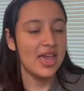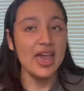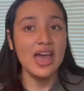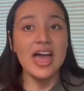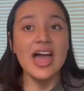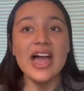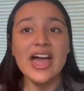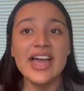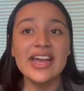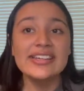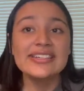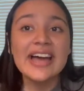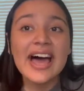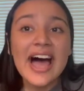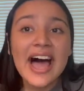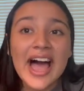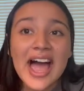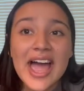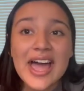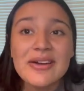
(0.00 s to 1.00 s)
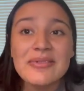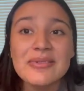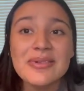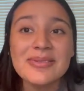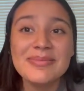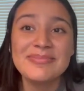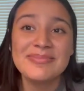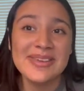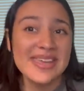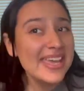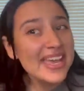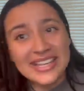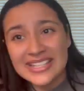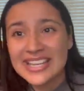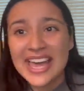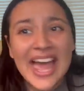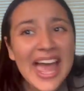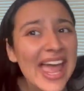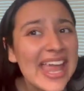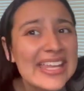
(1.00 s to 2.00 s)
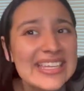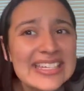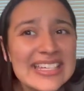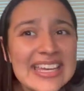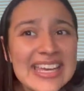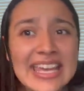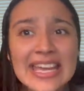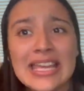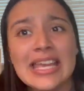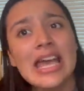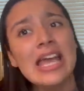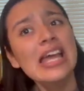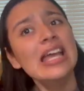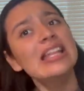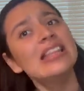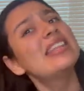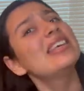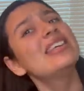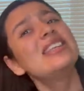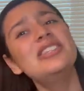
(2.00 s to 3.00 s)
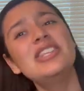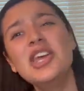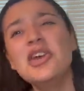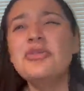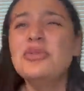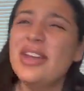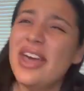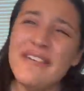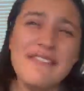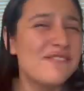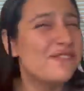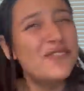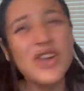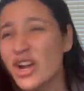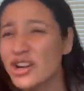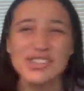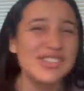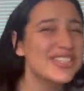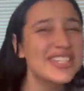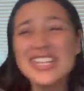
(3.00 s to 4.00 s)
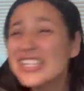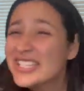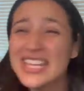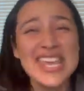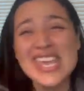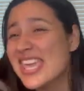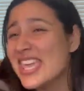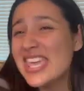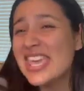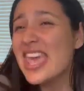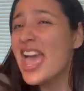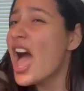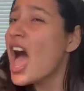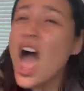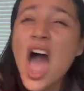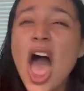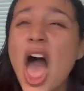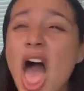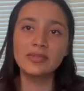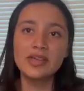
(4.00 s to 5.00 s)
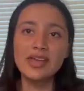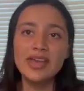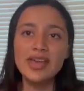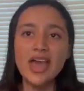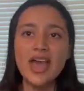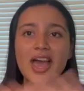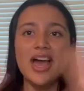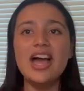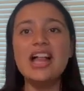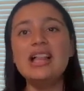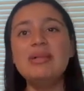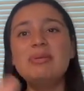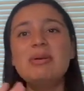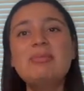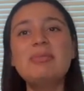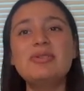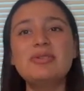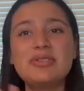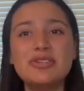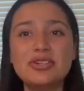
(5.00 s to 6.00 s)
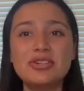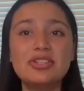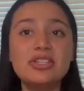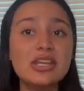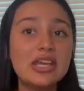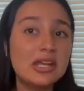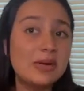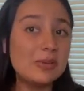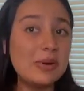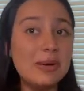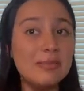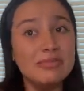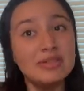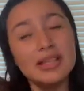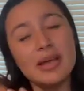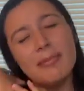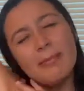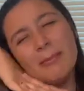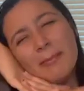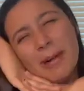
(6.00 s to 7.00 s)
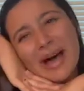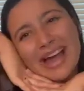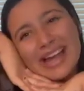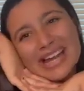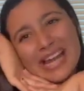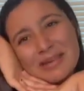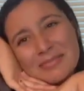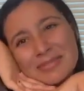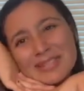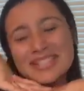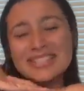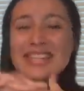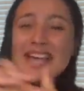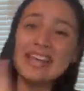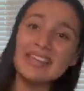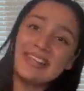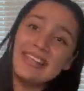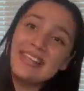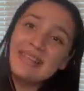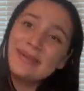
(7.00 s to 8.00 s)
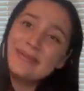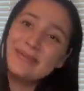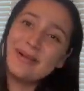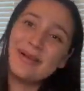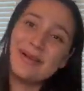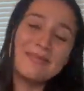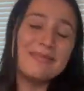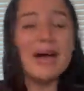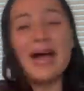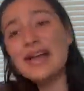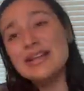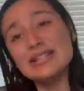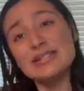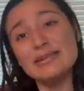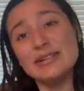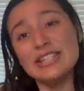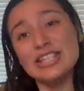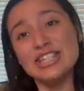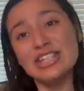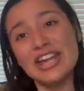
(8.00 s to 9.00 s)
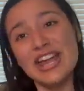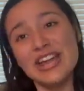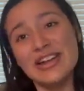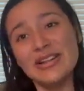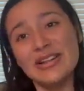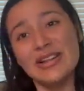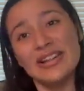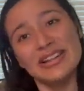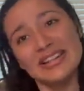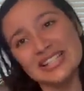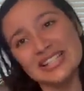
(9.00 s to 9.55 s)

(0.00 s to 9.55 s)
and I will be attending the University of... Hello people who search the interwebs, my name is Natalie. Welcome back to my channel.